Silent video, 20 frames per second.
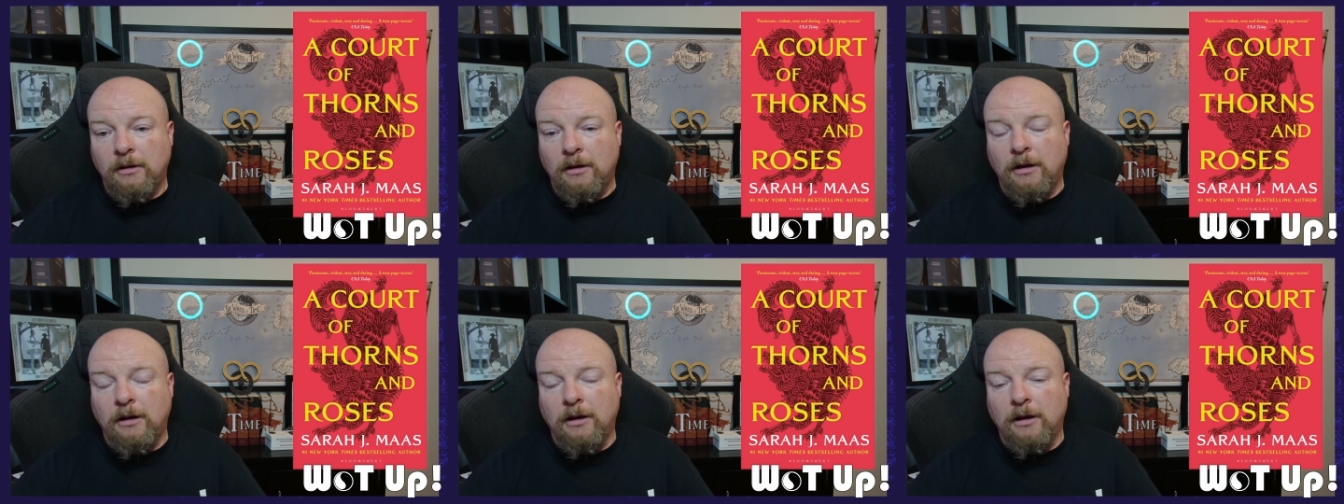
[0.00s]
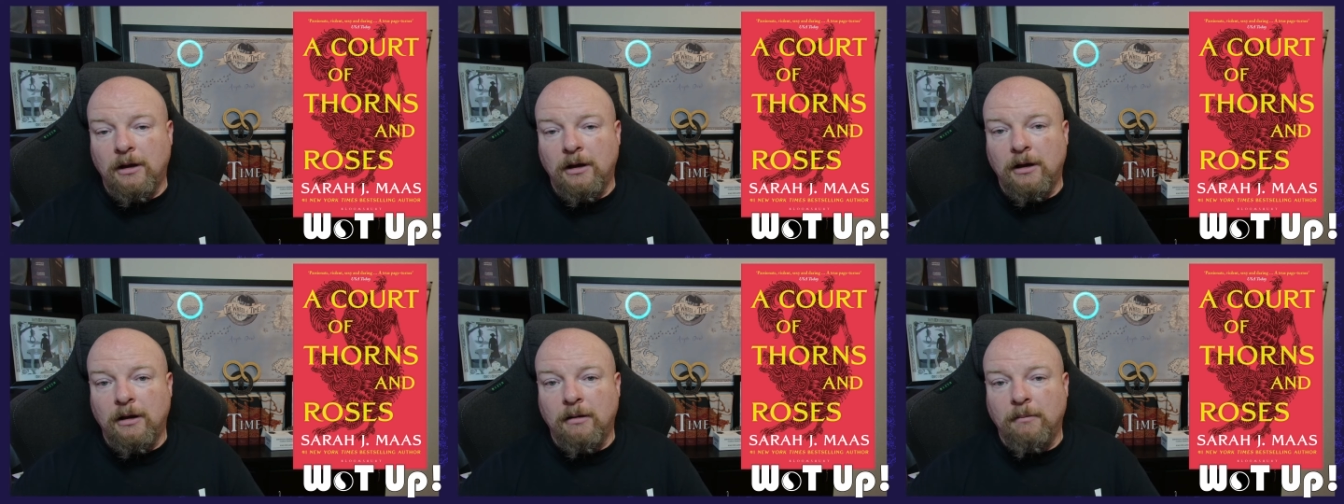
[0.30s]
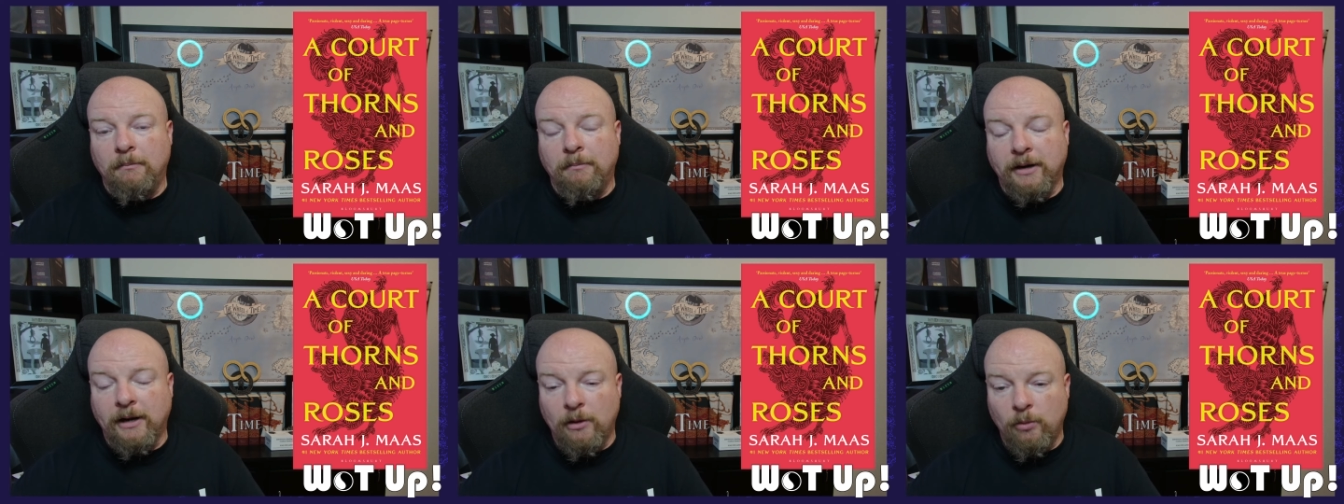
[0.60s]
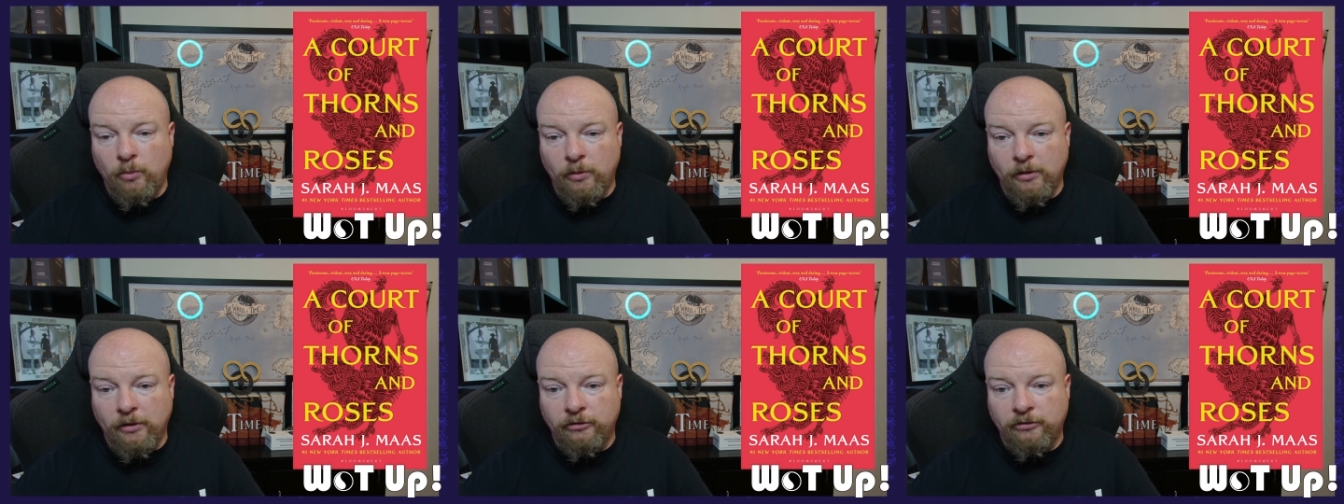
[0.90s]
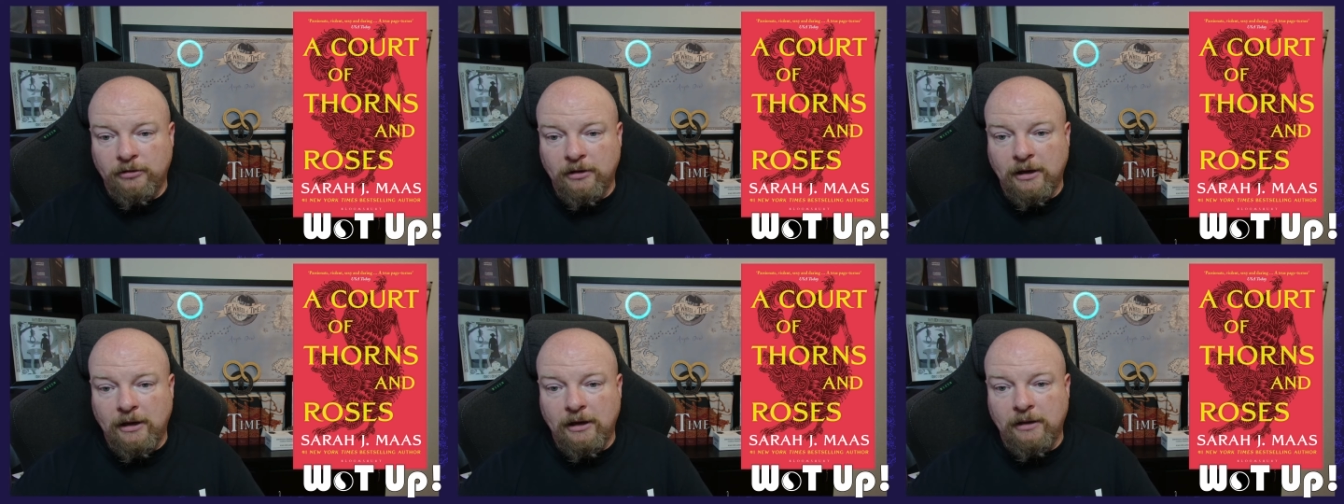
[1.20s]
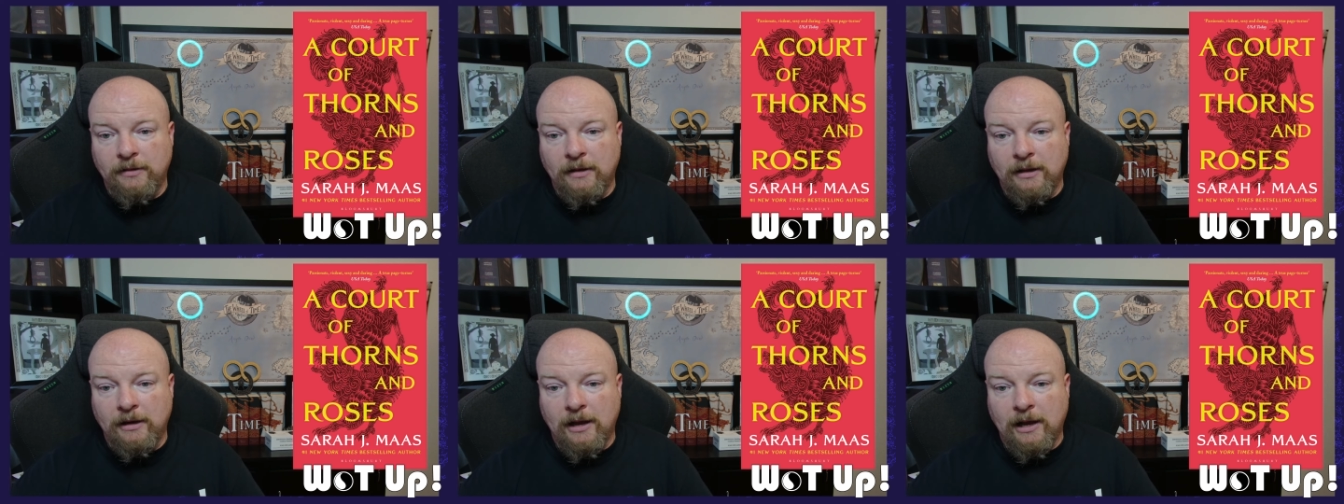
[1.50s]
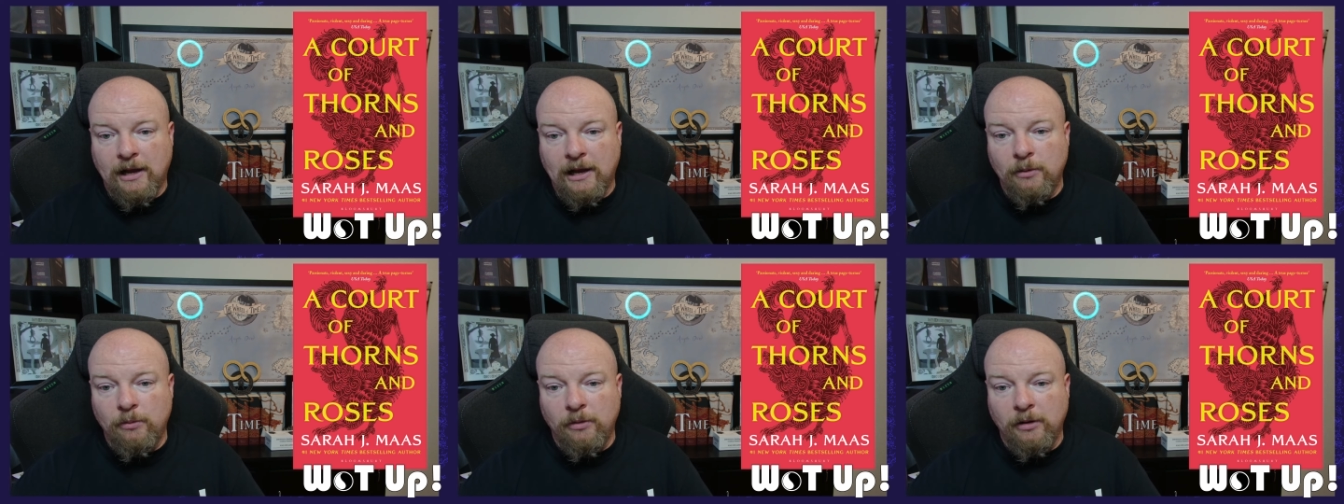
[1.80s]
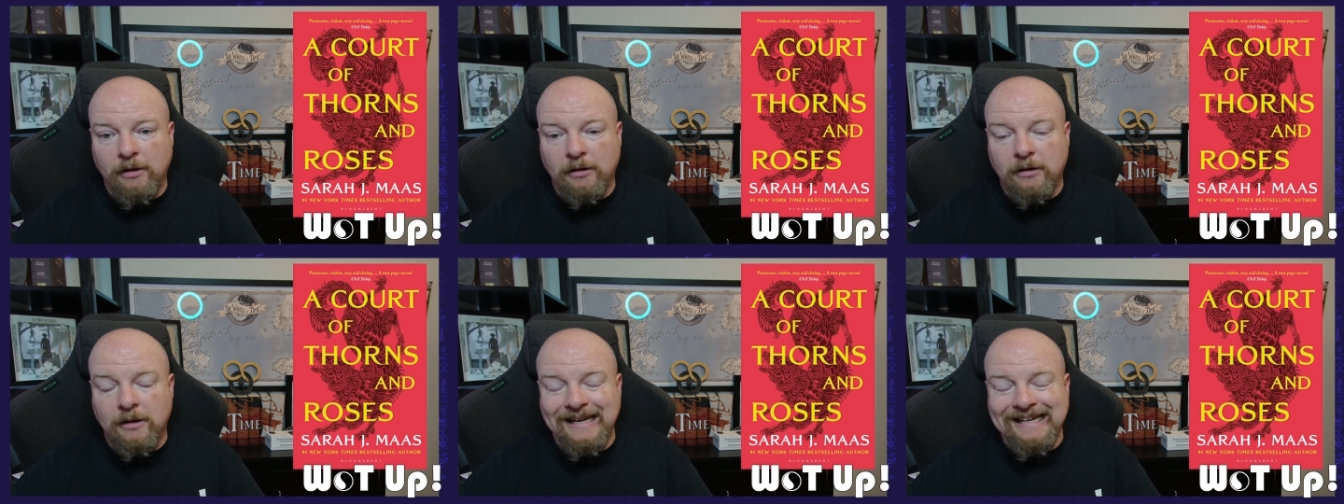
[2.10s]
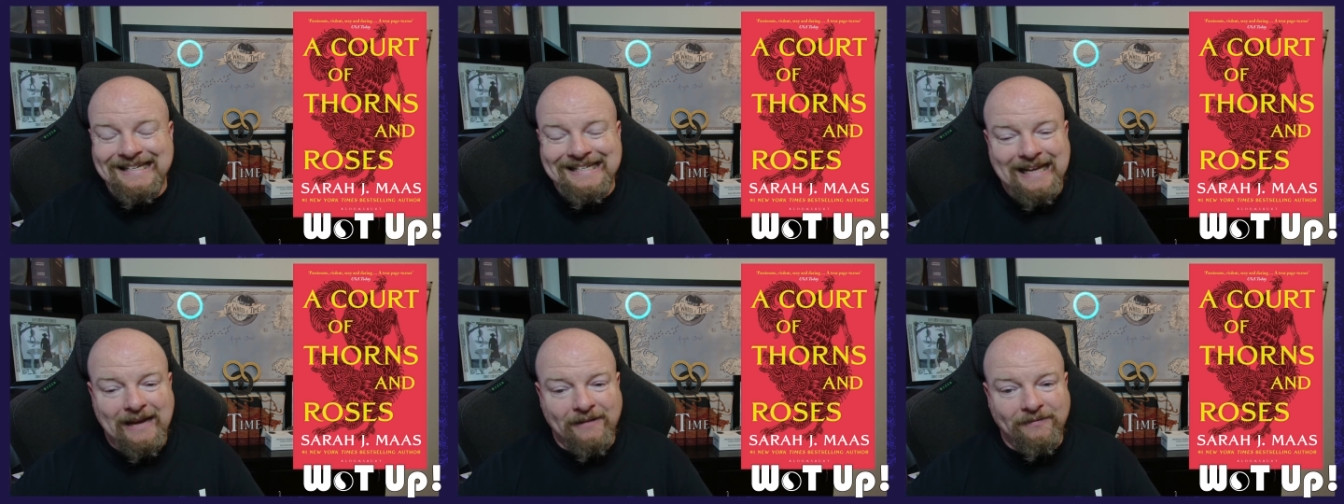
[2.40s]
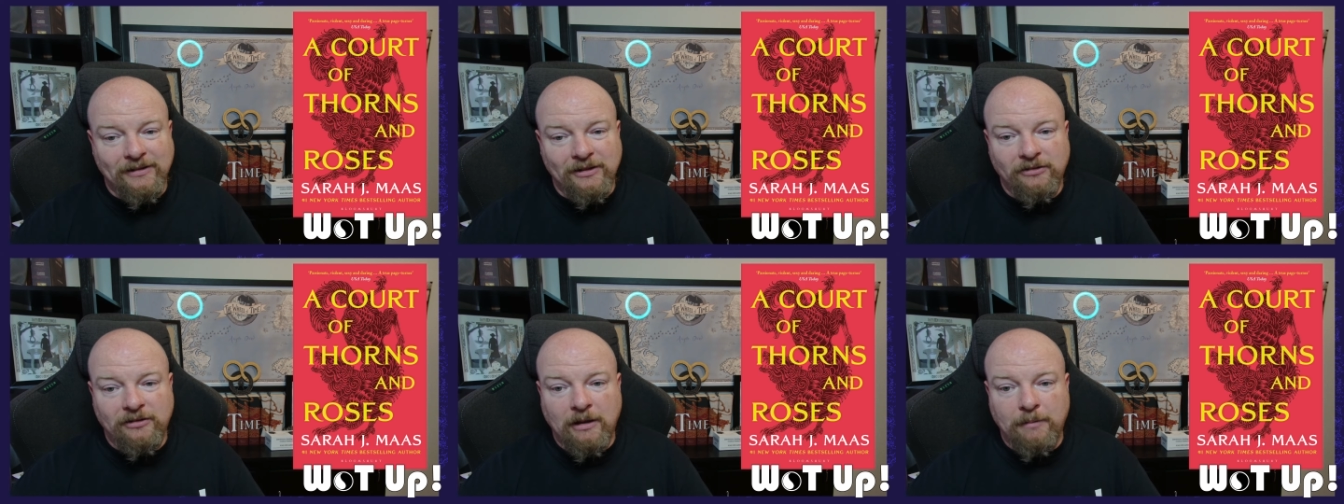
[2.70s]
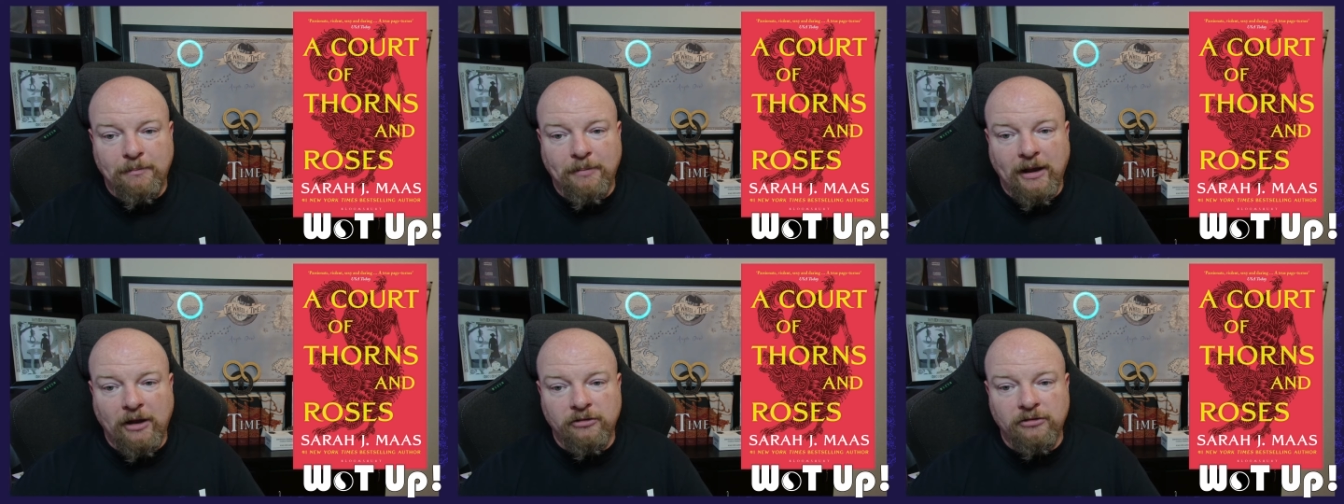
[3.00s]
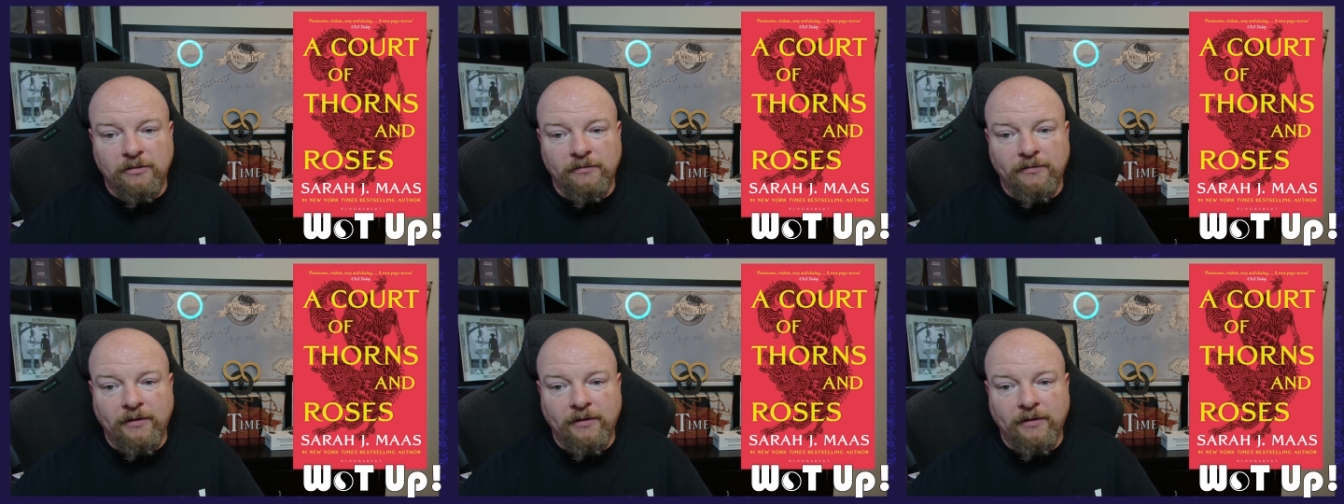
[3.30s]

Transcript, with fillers: uh, but I will say that I would definitely say Passionate,